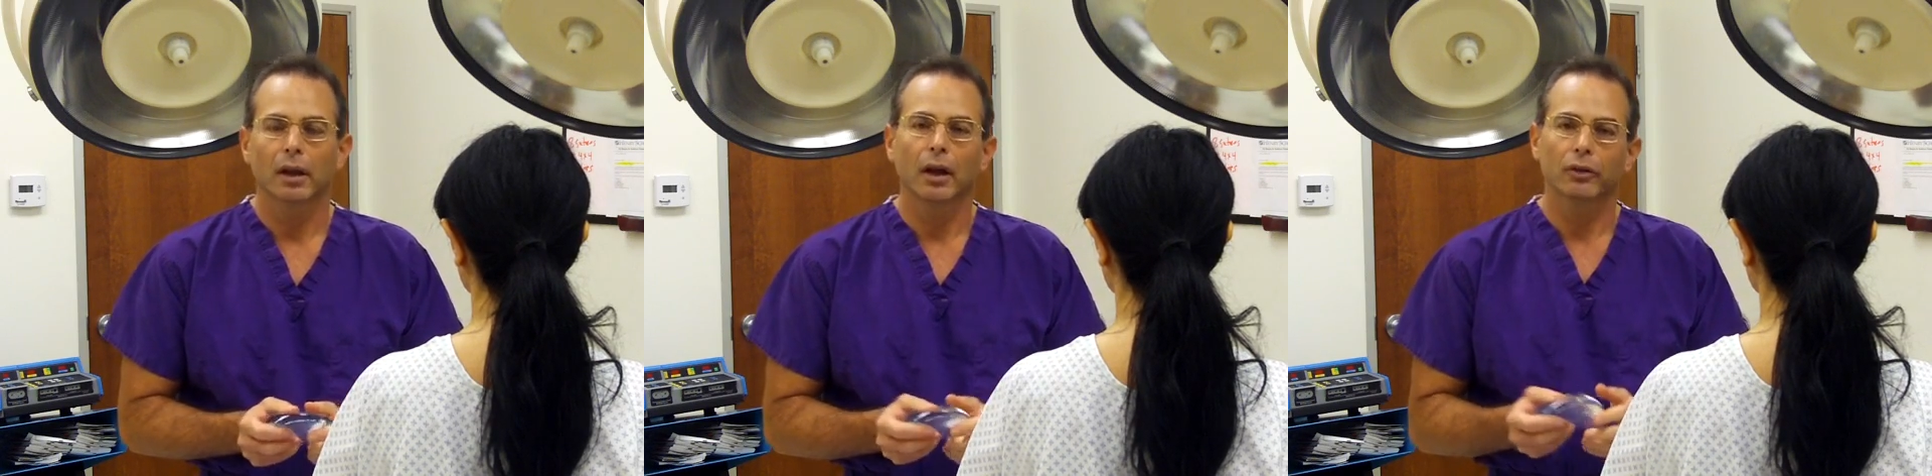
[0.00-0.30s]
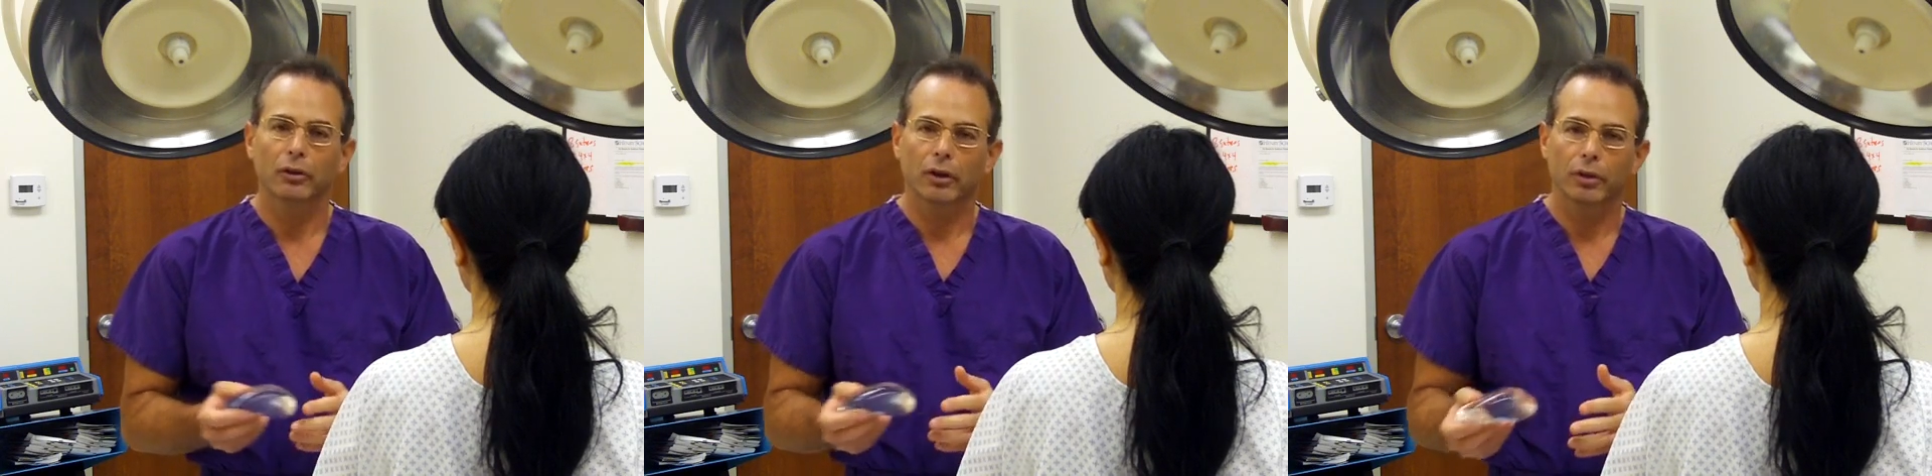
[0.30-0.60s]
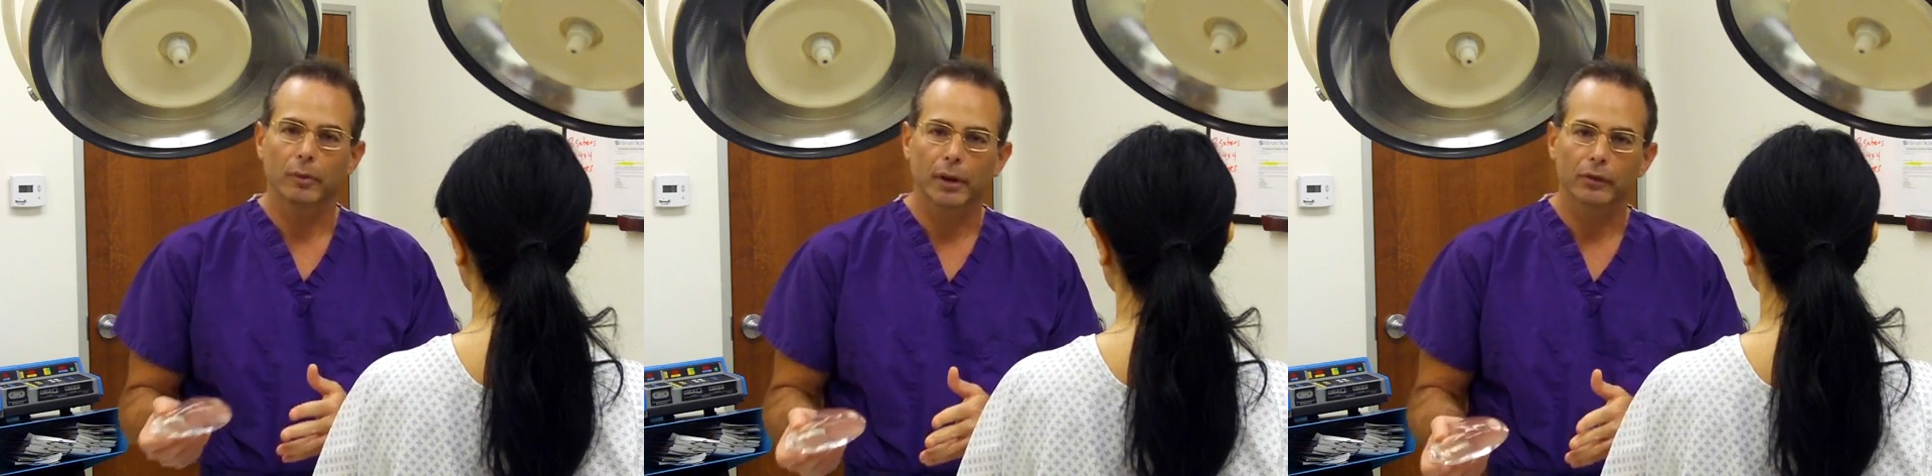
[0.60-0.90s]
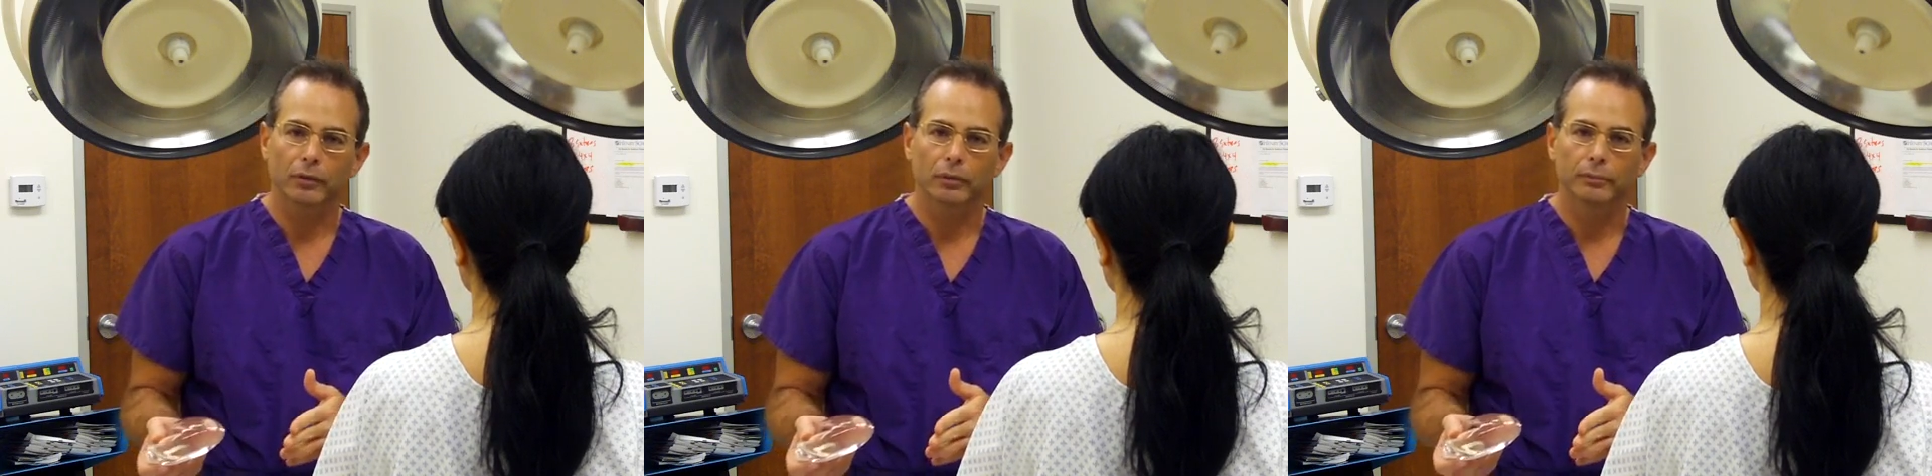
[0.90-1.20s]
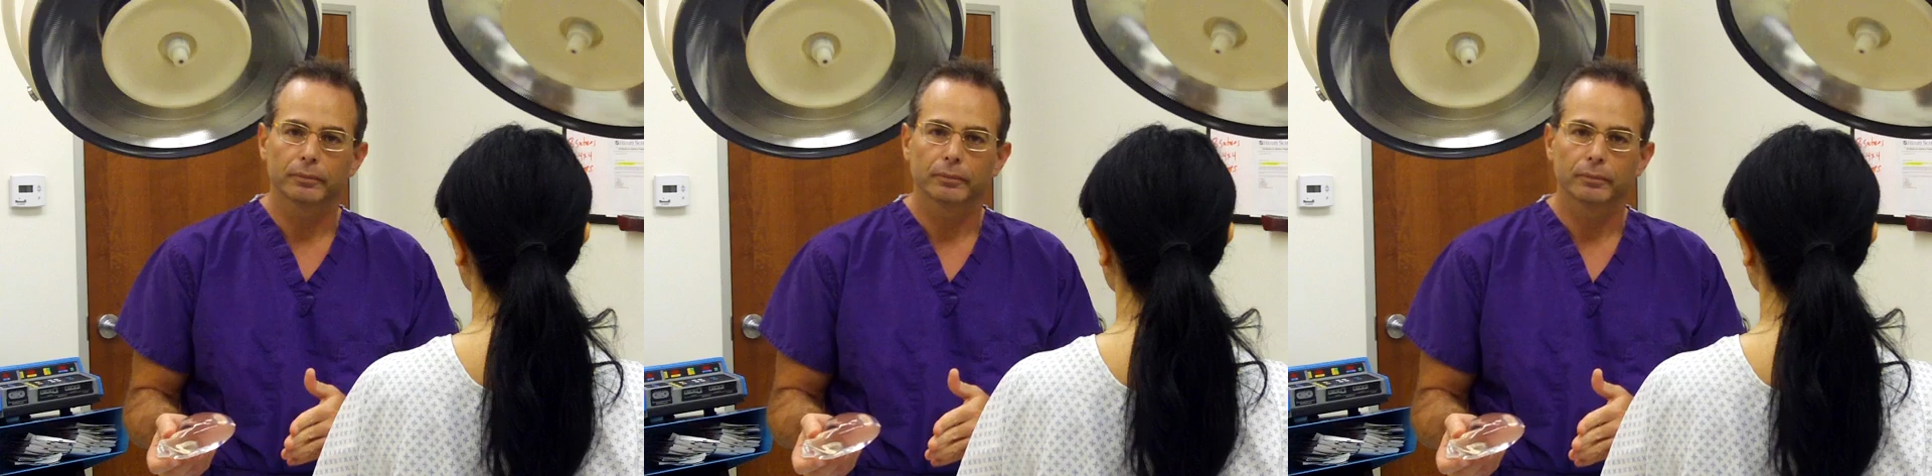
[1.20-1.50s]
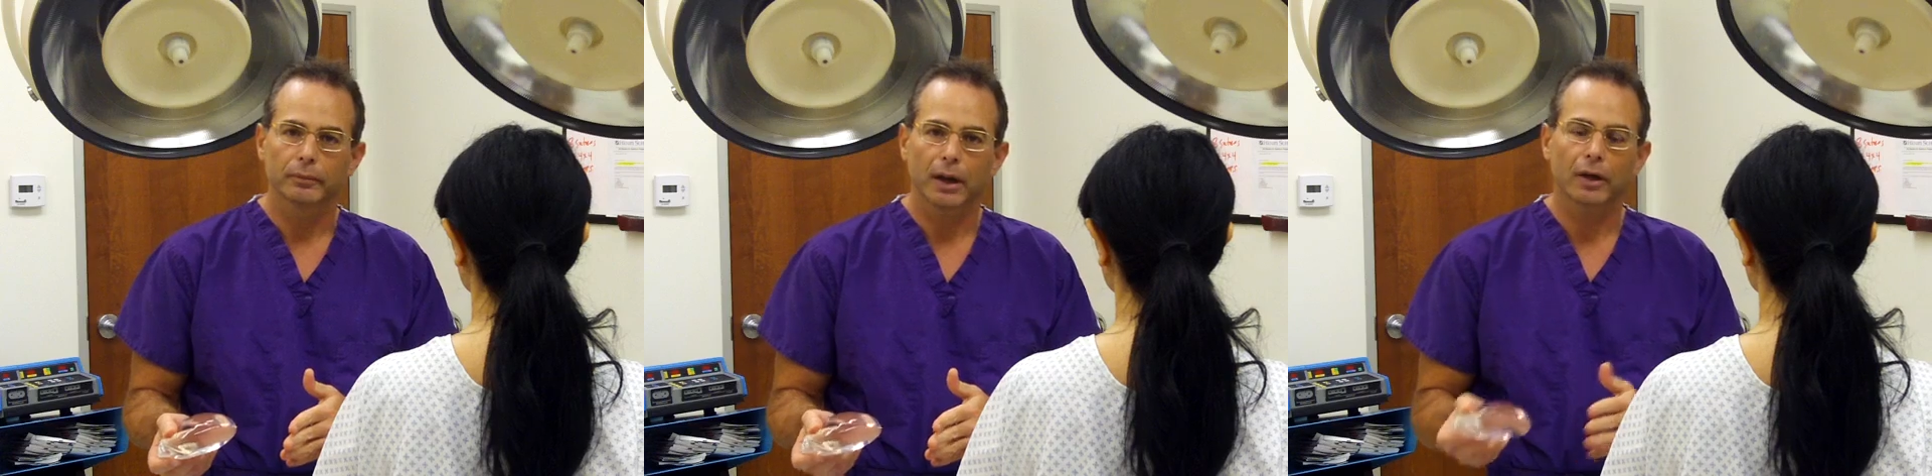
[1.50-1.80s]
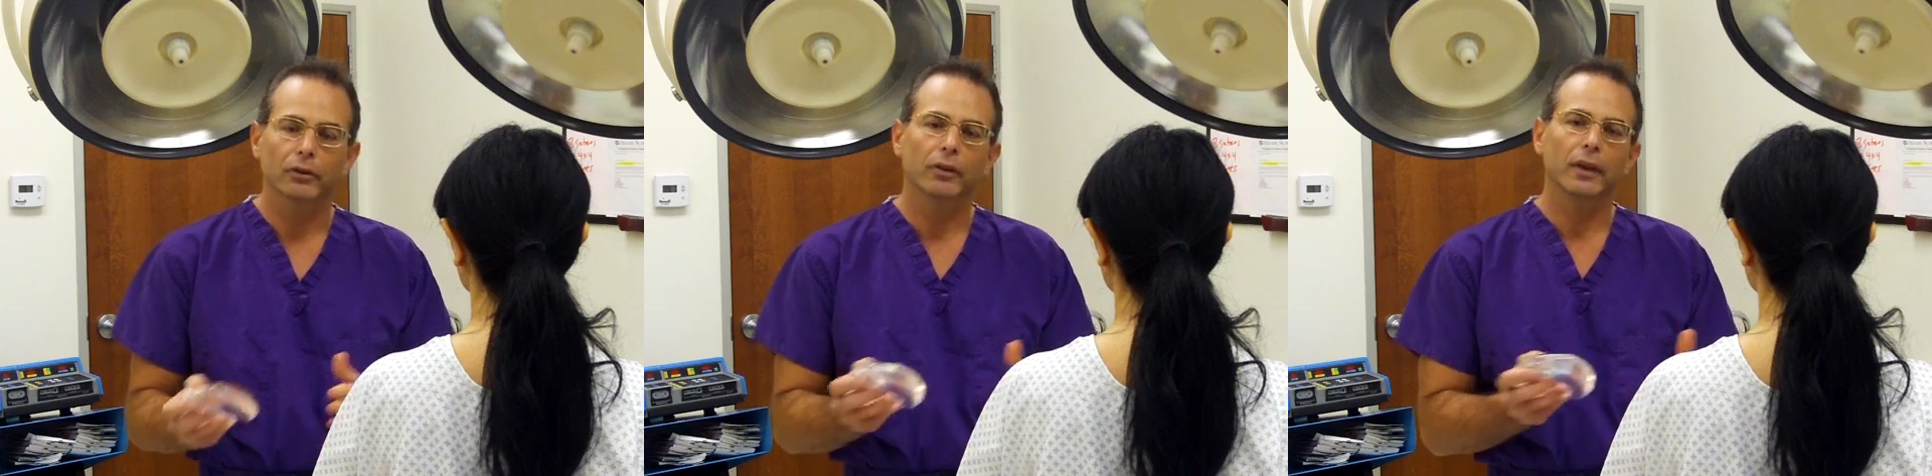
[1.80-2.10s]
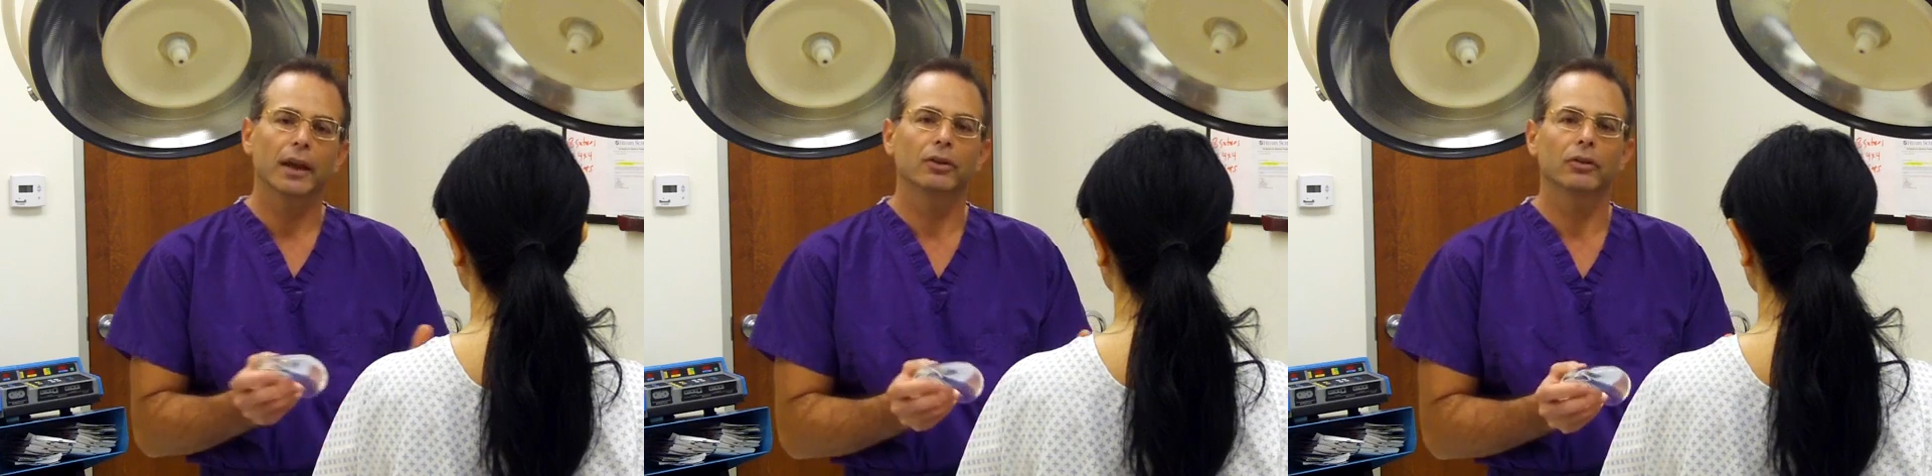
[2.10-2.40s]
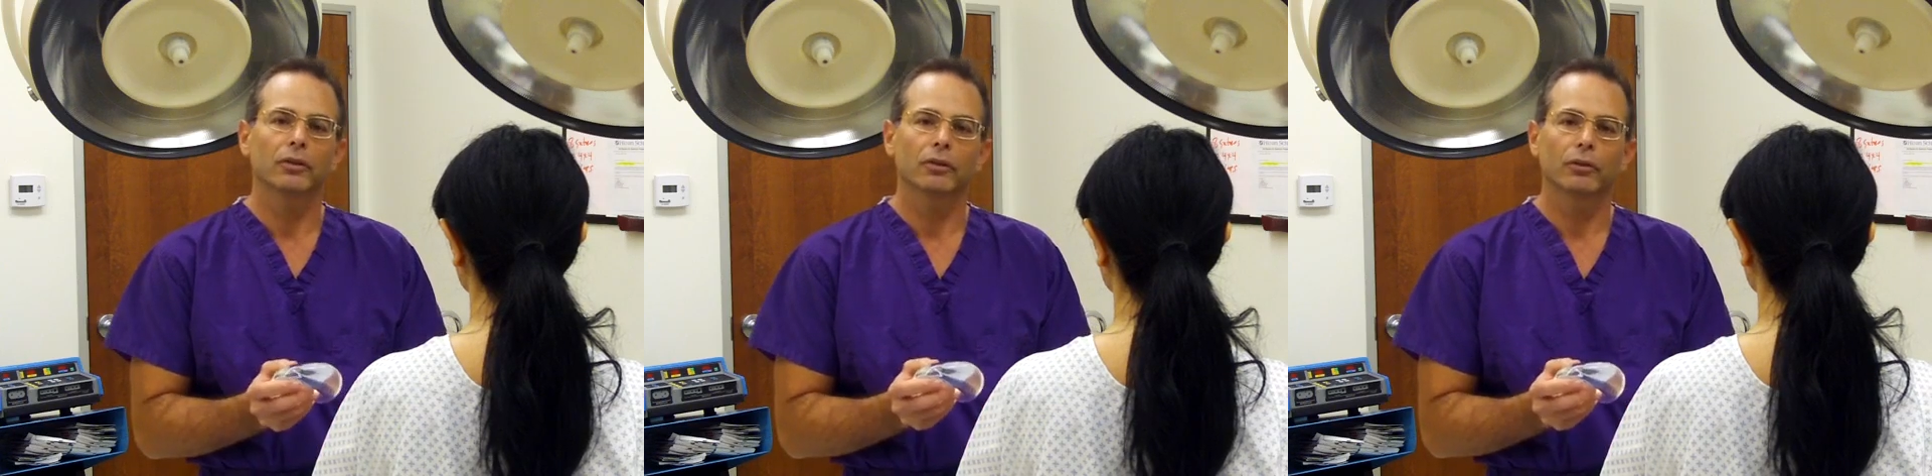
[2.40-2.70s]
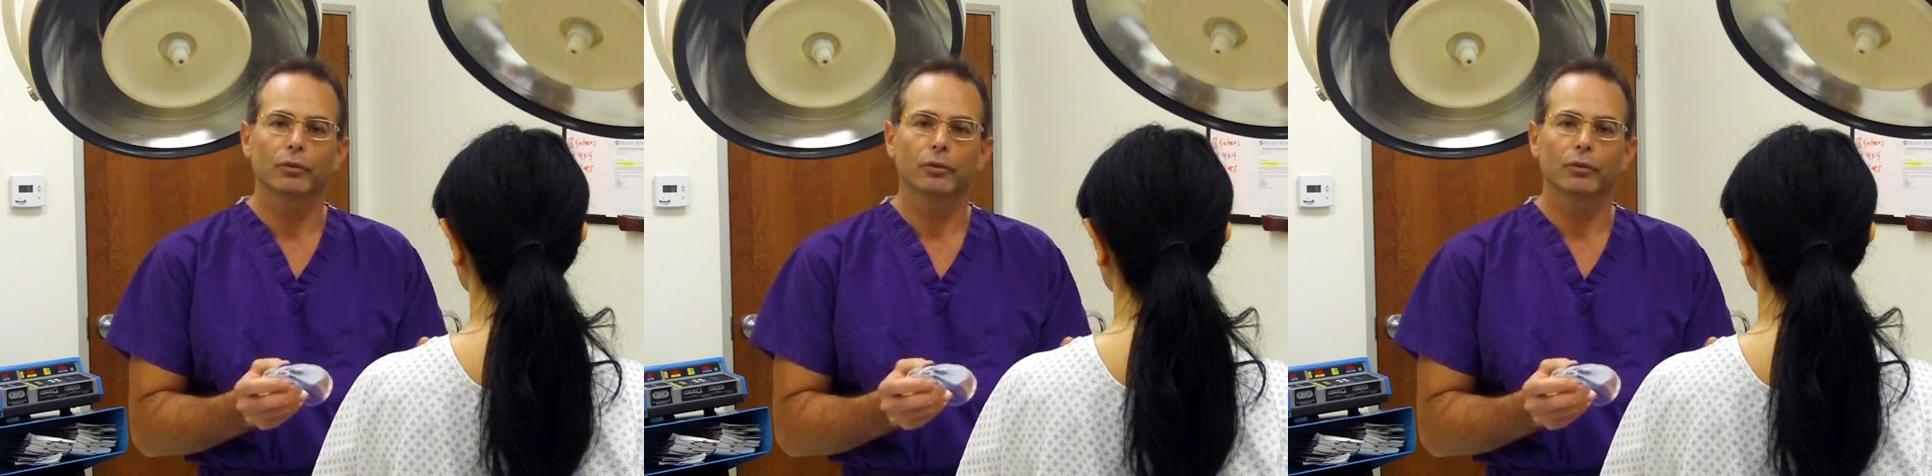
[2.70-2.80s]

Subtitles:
underneath the muscle, out to the edges,